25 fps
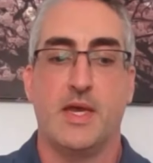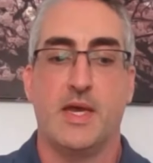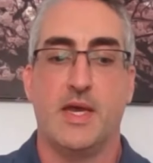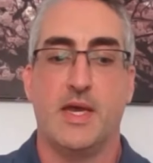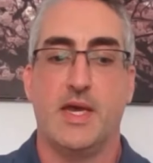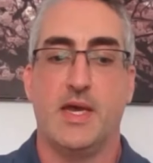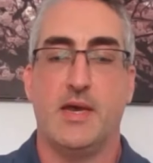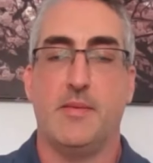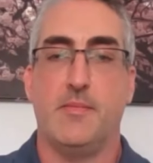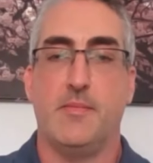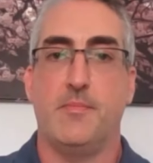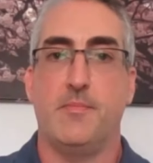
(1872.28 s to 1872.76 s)

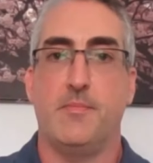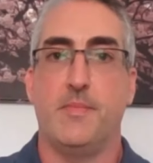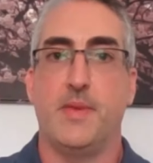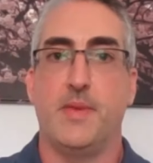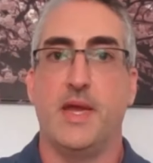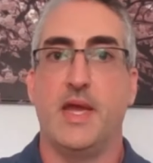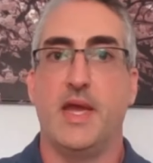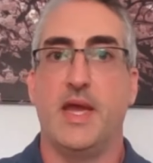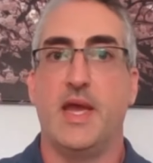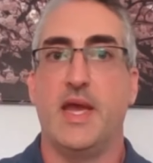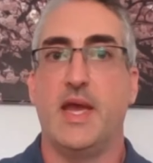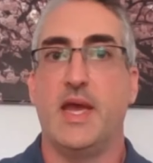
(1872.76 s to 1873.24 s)

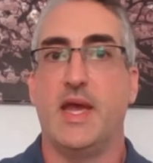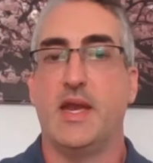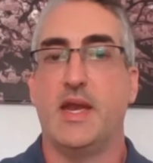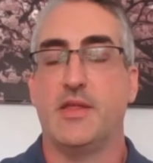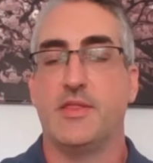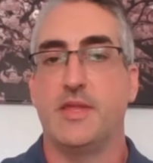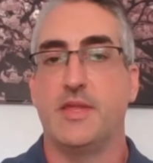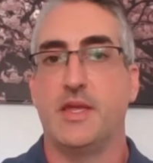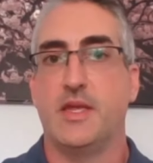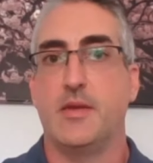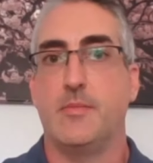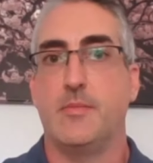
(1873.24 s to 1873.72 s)
And I
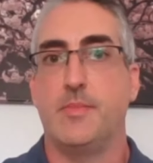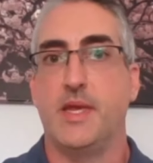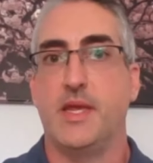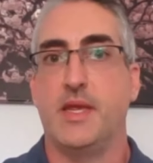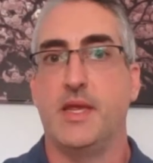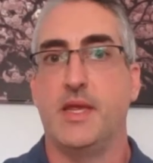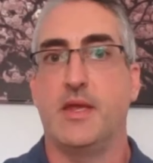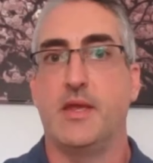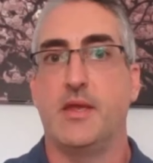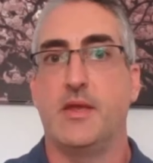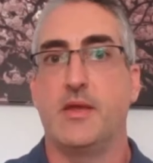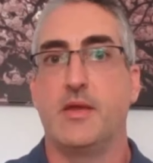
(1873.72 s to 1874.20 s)
think a
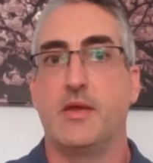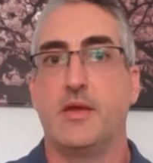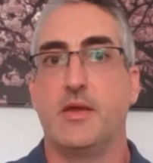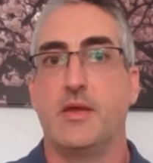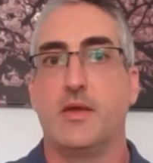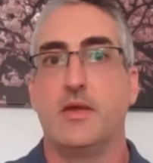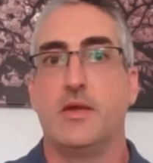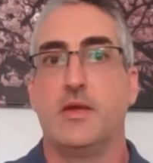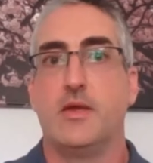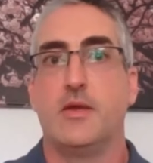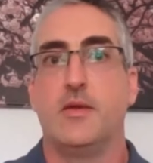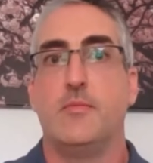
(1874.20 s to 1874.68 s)
big
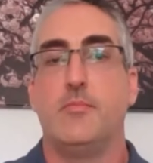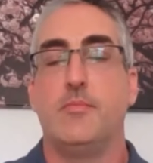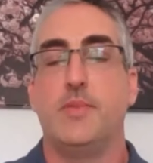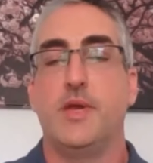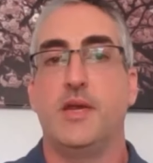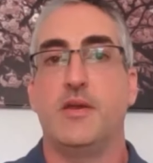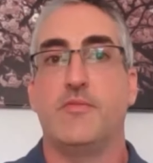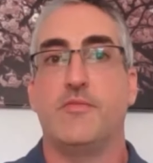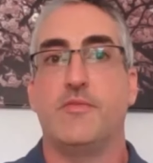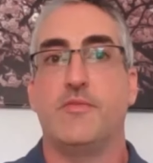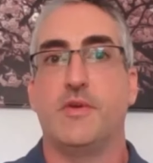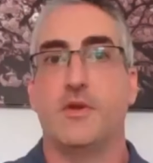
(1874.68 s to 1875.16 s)

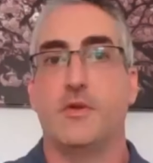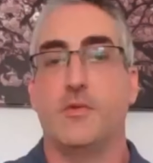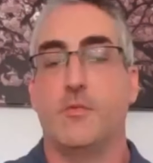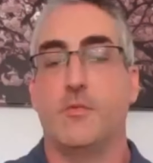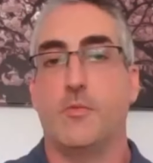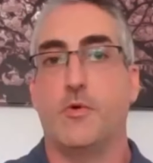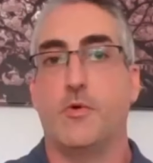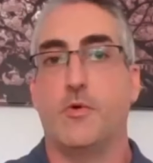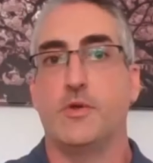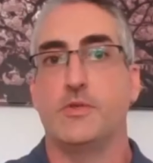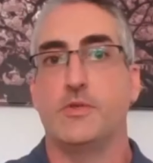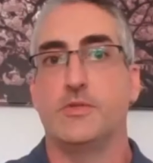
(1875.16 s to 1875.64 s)
benefit
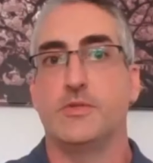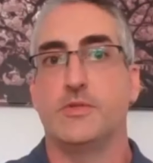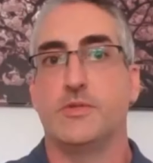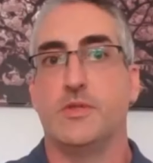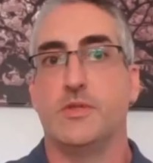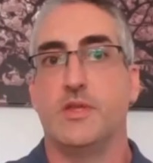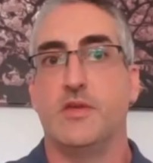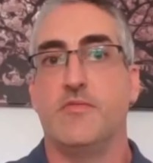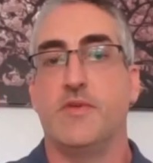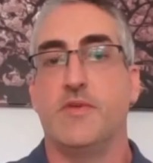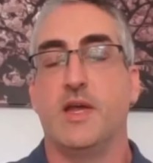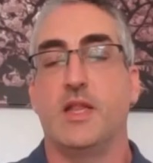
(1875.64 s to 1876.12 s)
was
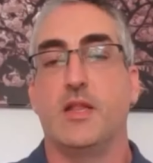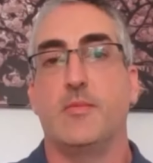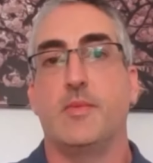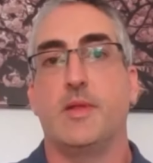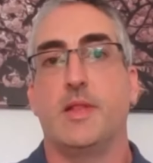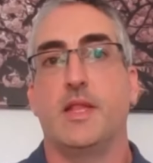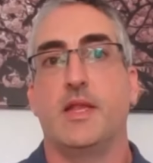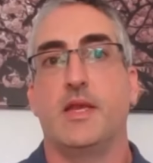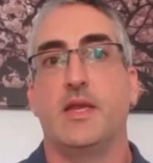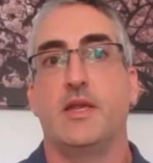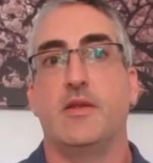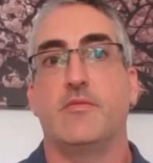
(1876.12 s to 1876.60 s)
the
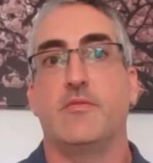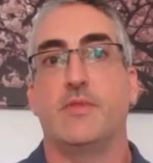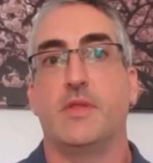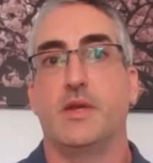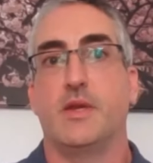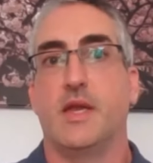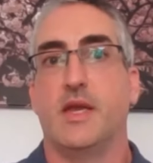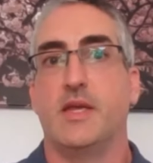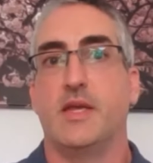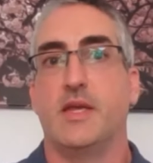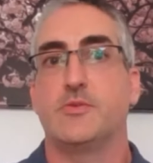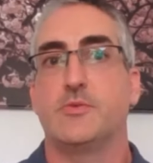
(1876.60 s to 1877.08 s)
availability of the
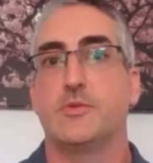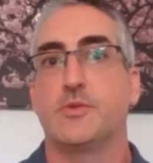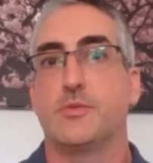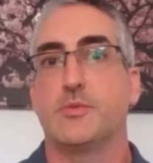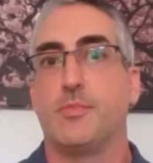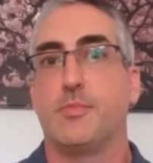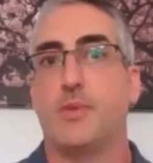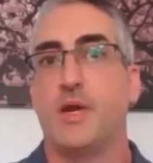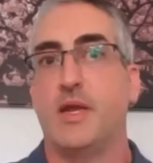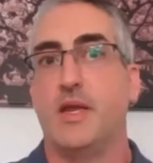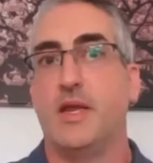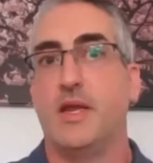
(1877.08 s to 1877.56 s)
nasal
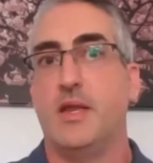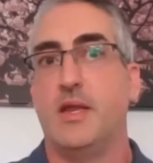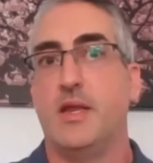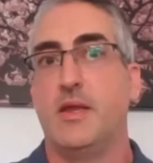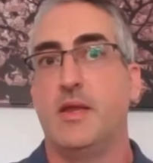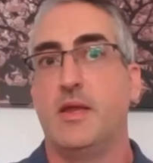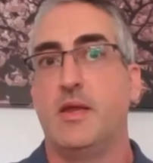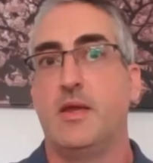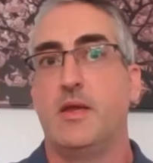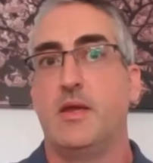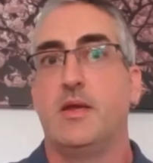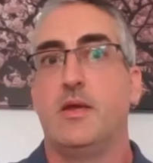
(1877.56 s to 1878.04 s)

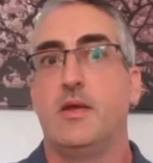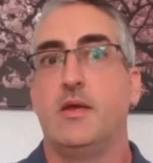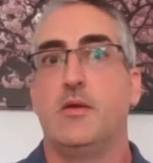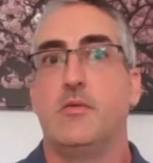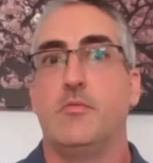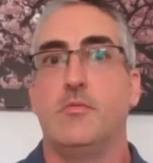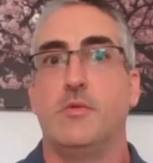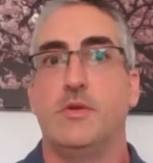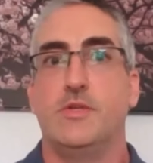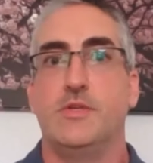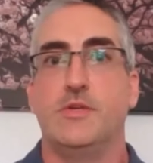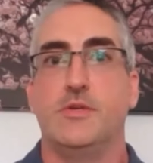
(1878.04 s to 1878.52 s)
spray.
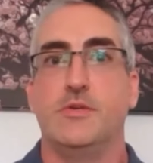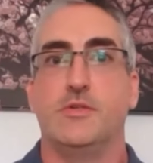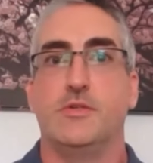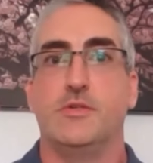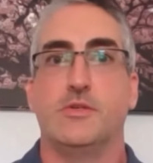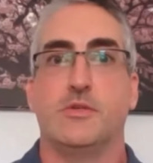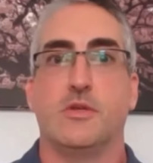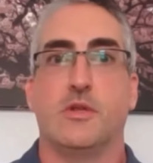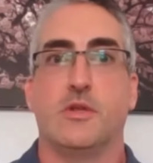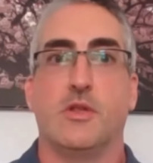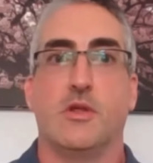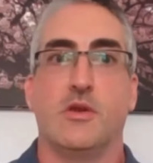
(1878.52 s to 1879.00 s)

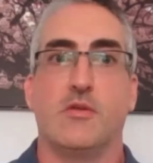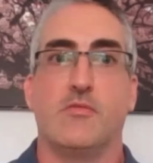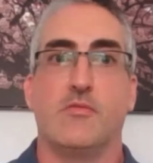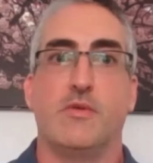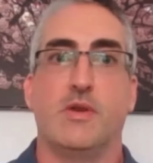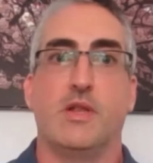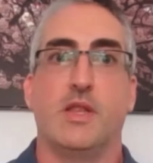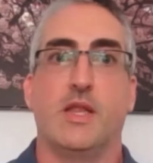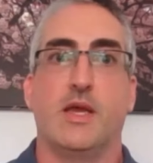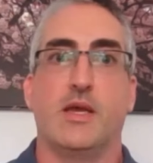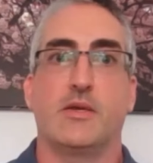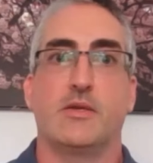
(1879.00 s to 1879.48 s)
Reduces a lot of
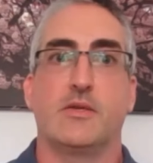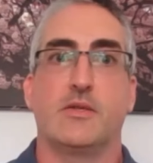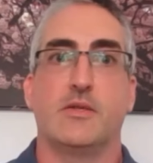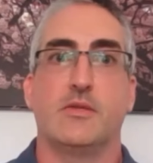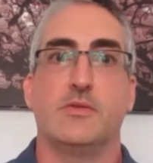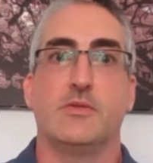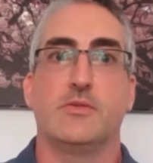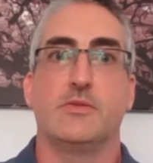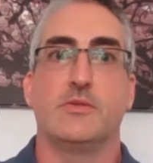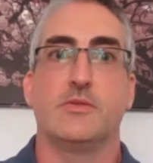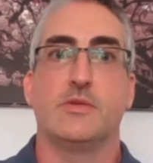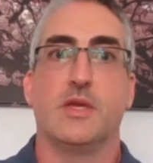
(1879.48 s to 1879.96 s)

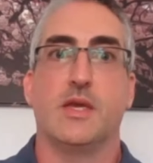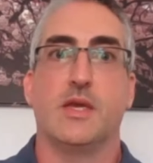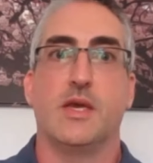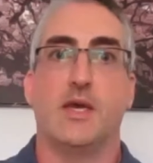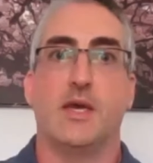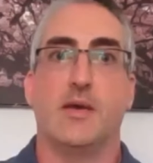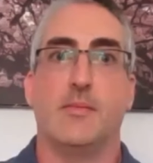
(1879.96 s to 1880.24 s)
reluctance.